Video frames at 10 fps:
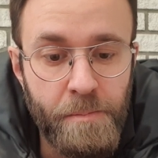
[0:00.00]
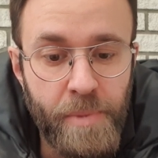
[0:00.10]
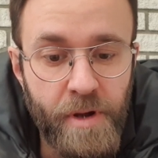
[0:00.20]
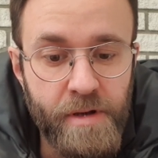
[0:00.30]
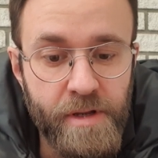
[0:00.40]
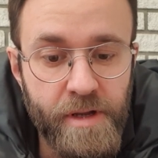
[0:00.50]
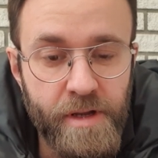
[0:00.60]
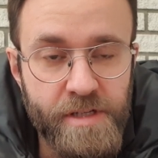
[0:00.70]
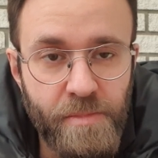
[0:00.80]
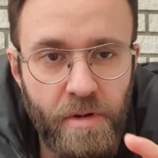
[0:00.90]
But
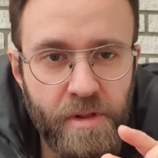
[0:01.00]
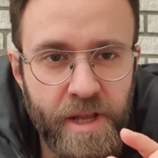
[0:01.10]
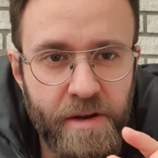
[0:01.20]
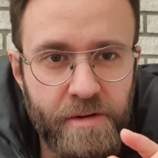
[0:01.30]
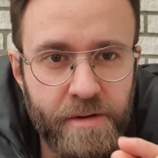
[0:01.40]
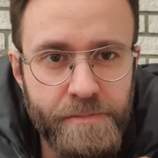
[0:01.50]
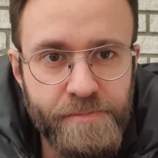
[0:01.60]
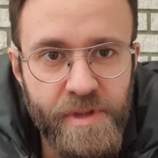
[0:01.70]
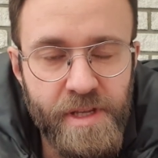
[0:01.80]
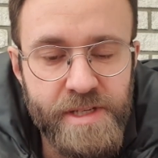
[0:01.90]
a small layer
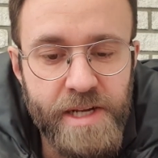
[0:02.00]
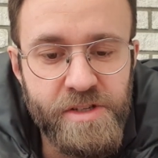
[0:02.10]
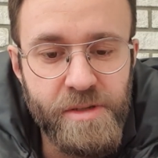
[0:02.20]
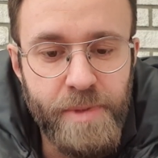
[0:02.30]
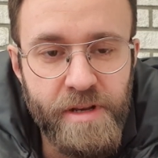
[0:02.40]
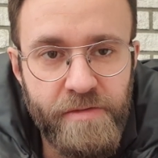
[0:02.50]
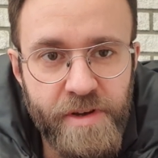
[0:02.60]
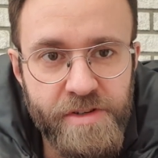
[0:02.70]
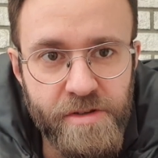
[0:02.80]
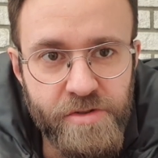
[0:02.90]
is actually
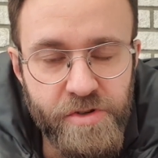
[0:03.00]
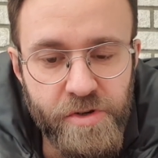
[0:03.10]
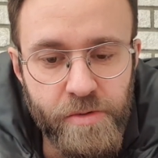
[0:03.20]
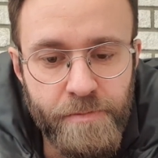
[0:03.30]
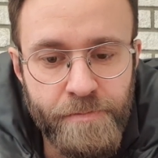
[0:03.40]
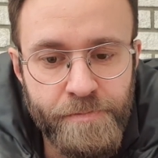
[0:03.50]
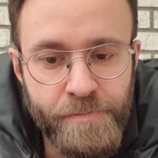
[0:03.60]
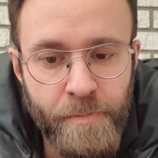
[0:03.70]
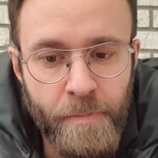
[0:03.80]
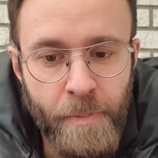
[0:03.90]
beneficial to you
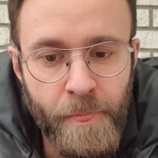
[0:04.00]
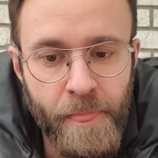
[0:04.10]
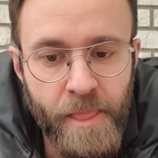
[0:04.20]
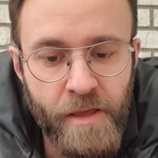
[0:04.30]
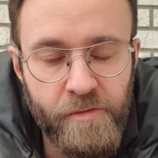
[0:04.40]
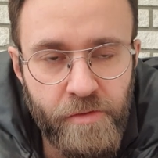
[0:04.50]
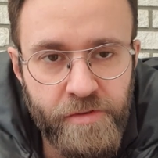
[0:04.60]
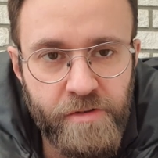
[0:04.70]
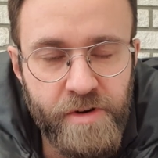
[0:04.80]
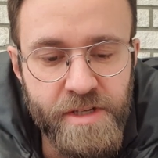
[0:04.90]
for a
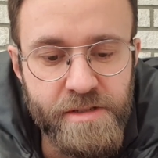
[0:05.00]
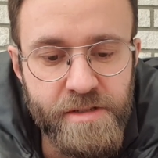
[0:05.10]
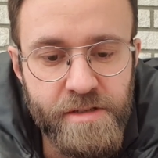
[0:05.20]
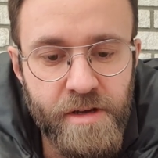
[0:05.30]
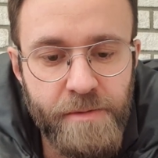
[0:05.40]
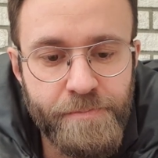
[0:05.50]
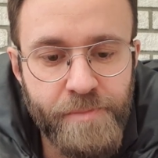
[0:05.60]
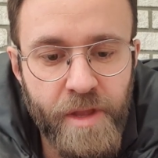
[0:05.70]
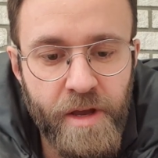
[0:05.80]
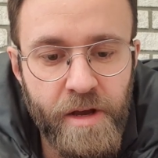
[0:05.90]
few reasons.
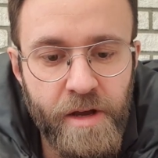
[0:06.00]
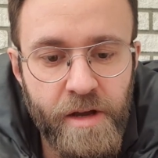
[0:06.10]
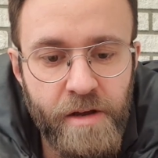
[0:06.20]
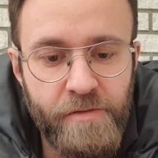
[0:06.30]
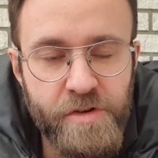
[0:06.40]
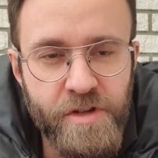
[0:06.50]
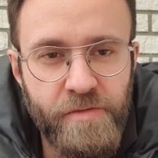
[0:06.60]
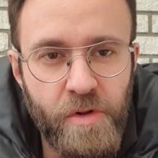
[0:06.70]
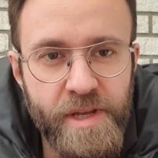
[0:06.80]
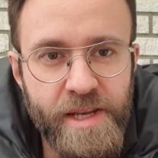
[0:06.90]
First of
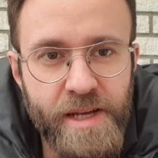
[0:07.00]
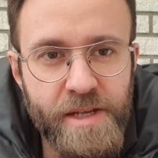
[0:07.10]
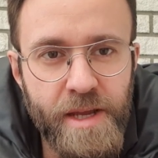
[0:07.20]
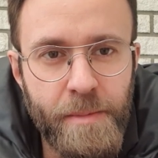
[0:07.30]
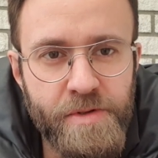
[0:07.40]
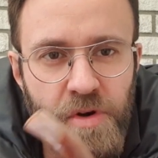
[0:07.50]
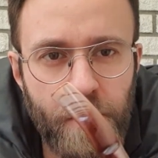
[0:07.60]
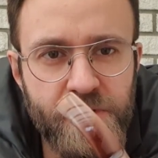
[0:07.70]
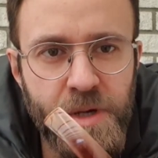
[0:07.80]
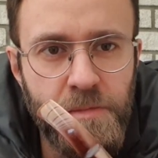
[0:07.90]
all, it
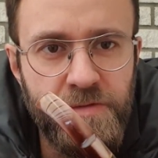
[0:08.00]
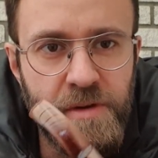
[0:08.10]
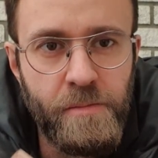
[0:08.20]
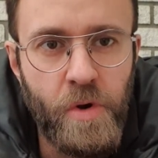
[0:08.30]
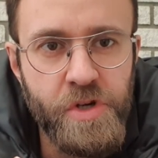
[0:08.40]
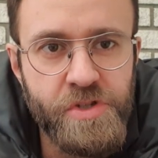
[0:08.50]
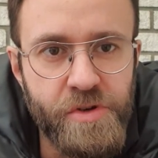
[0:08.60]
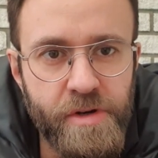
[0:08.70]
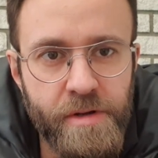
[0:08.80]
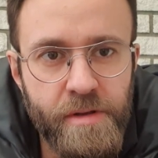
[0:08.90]
absorbs some of the
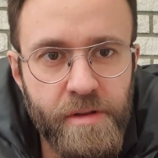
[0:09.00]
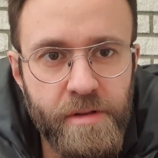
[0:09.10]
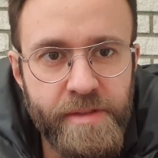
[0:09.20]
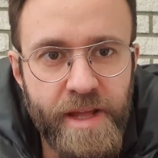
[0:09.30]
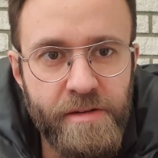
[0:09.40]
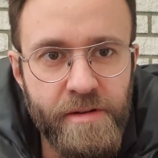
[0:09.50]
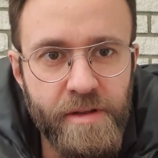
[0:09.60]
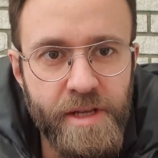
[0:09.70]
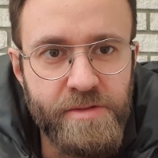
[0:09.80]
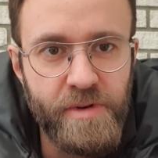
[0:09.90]
moisture that
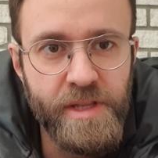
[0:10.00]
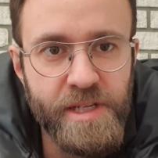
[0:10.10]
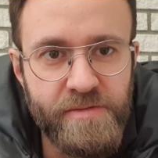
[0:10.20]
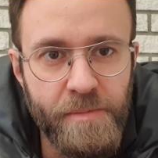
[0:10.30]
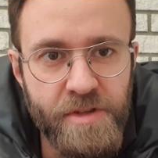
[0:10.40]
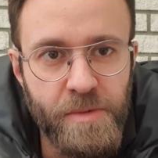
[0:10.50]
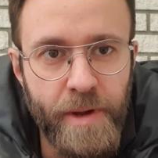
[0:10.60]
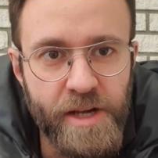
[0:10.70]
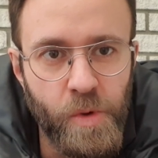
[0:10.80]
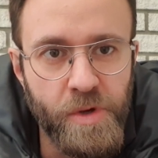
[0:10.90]
is released from the
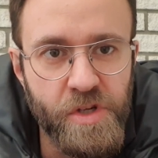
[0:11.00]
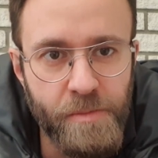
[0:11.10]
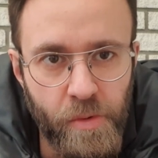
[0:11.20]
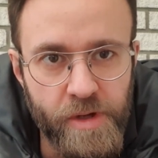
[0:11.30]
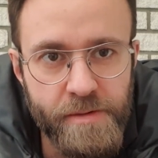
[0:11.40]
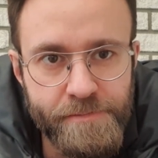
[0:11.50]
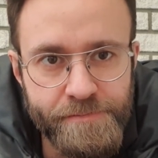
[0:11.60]
tobacco when you smoke it.